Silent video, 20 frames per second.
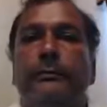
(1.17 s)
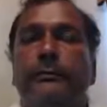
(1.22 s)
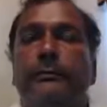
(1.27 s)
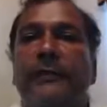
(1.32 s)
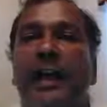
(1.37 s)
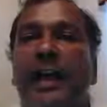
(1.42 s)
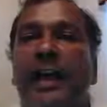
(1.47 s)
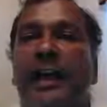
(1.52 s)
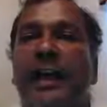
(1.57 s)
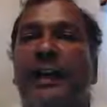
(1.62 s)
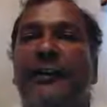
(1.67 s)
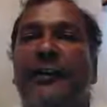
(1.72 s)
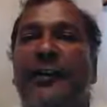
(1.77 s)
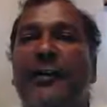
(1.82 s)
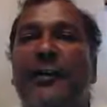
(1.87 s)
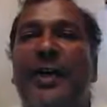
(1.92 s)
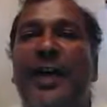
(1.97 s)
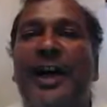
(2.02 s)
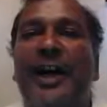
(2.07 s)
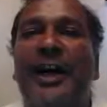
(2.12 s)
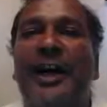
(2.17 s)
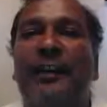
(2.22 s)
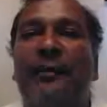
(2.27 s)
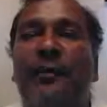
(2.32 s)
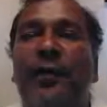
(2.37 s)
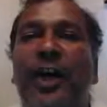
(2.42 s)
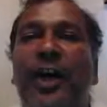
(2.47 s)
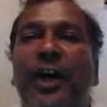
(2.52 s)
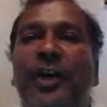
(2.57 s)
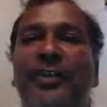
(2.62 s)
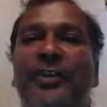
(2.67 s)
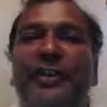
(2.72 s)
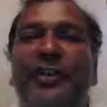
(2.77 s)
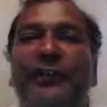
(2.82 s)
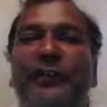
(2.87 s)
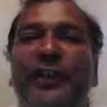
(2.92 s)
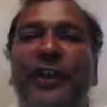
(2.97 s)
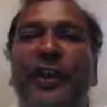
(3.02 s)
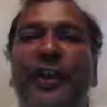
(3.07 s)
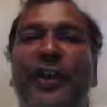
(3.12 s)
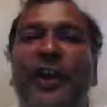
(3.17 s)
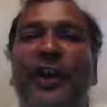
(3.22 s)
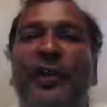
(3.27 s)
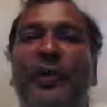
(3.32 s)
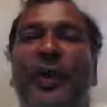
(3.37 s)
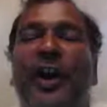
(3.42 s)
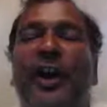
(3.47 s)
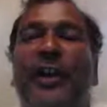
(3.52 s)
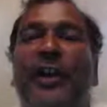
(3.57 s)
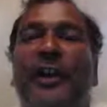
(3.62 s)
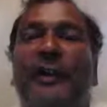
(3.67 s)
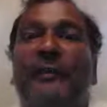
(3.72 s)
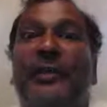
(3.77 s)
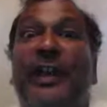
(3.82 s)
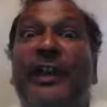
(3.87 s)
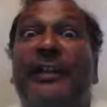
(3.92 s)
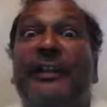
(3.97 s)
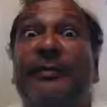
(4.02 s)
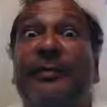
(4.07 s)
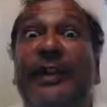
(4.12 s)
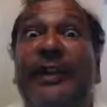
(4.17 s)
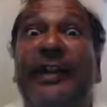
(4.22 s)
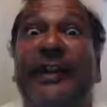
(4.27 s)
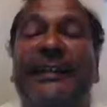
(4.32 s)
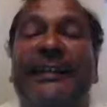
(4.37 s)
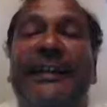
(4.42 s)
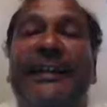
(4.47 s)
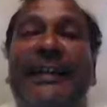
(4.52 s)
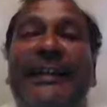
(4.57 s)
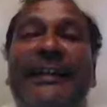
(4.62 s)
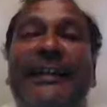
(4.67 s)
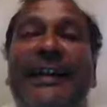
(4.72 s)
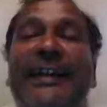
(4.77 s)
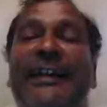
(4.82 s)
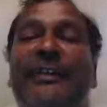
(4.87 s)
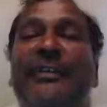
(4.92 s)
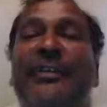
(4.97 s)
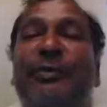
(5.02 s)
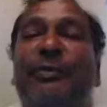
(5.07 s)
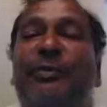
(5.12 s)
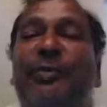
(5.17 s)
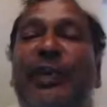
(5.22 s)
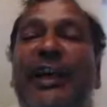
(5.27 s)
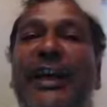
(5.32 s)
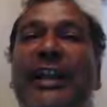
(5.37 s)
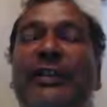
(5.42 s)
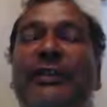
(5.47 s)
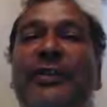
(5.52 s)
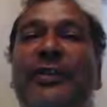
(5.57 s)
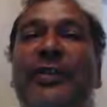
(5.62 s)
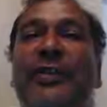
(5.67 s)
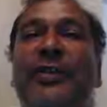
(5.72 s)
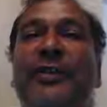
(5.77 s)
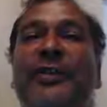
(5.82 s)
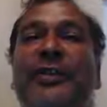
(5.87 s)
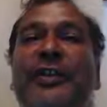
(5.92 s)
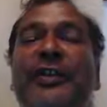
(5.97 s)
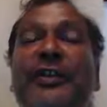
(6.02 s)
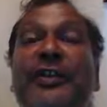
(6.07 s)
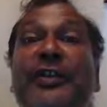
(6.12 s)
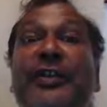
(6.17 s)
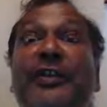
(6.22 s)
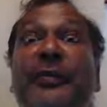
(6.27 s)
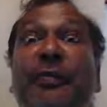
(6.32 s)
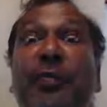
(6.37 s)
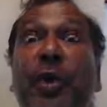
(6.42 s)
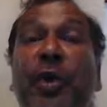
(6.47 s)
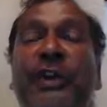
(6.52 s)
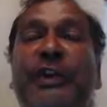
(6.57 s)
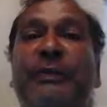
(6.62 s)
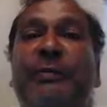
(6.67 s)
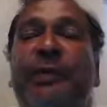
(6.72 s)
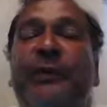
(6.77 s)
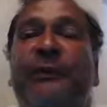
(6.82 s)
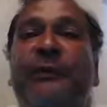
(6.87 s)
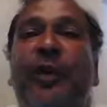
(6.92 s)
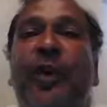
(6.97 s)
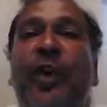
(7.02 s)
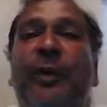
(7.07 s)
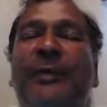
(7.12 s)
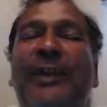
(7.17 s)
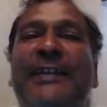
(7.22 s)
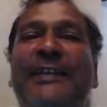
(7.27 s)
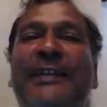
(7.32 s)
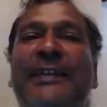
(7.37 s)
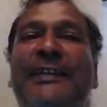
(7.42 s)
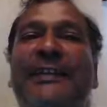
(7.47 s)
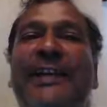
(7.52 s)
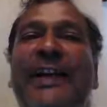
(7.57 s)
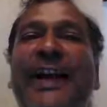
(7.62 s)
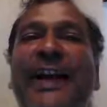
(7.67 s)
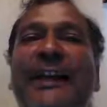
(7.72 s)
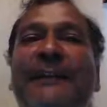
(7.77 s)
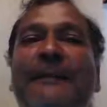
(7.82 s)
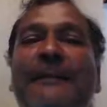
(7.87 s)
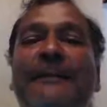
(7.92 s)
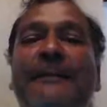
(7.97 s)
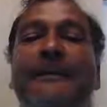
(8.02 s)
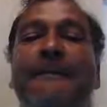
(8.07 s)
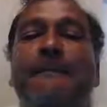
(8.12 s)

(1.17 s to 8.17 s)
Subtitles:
Hi, everyone. Raj Gavrola. Welcome to Experiencing Intelligent Breakthroughs in Your Sports Performance and Life.